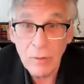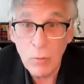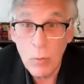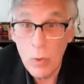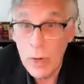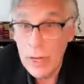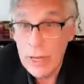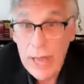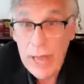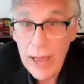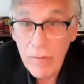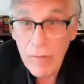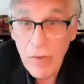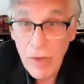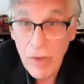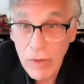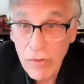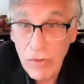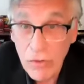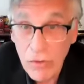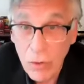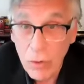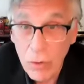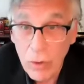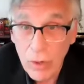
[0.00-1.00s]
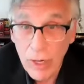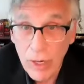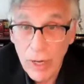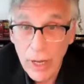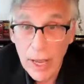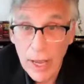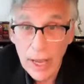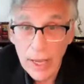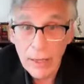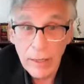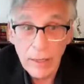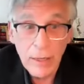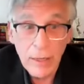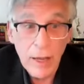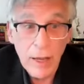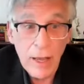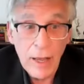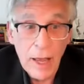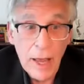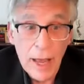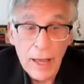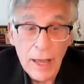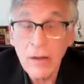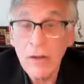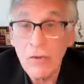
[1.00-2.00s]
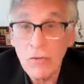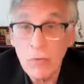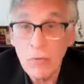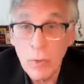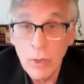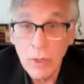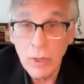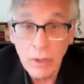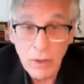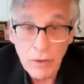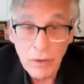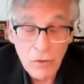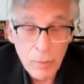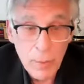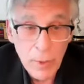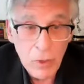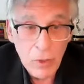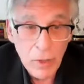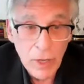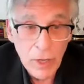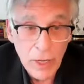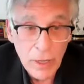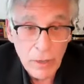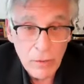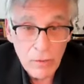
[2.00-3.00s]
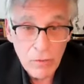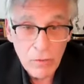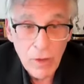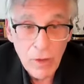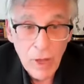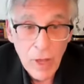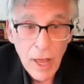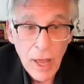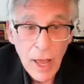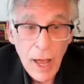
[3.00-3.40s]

we have his story and, and his real experience.